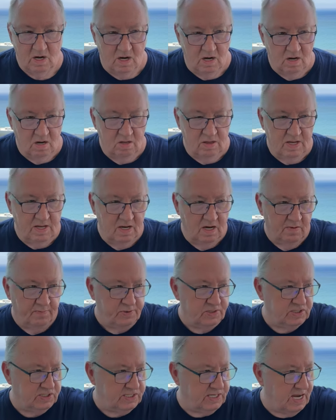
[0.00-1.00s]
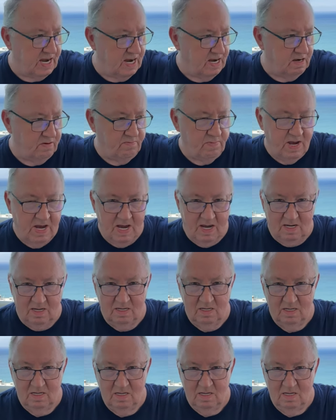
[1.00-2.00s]
All the help is standing back
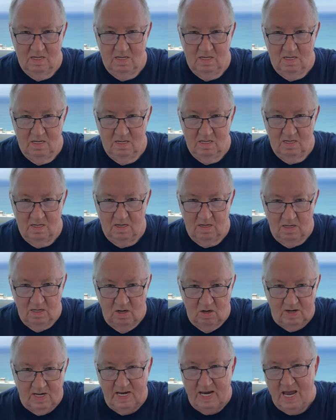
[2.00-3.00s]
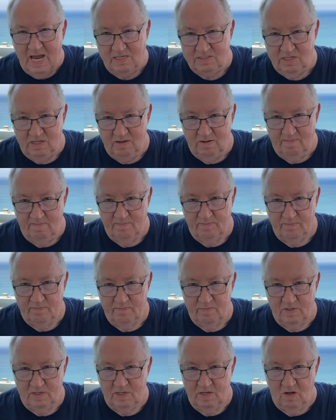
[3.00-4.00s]
looking at you.
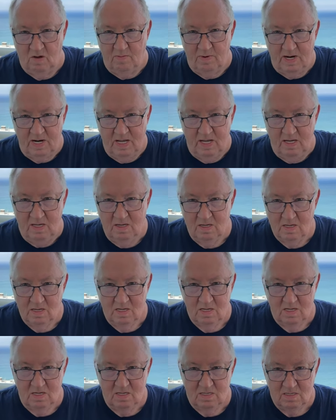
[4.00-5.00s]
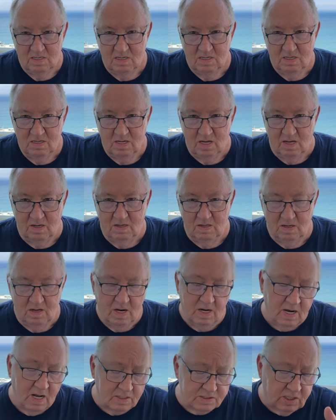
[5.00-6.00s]
Nobody...
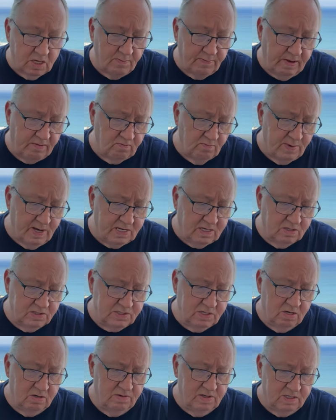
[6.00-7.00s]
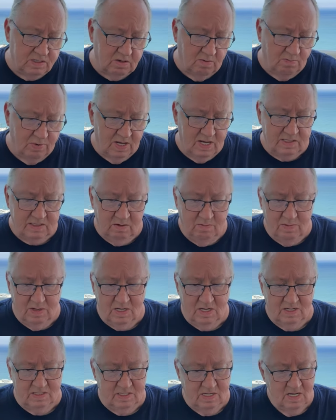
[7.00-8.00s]
And now some people may consider this a blessing,
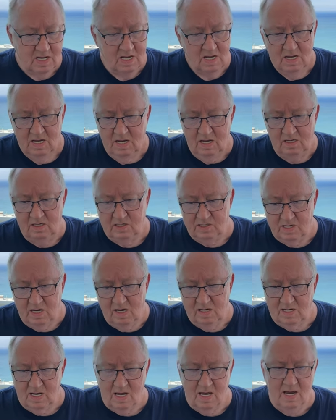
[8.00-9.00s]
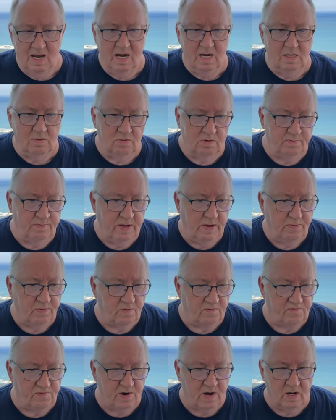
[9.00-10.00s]
because in the States I hate it when
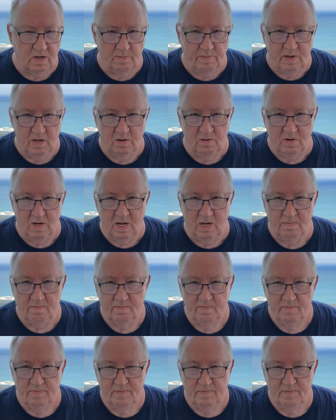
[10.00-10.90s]
people follow me around.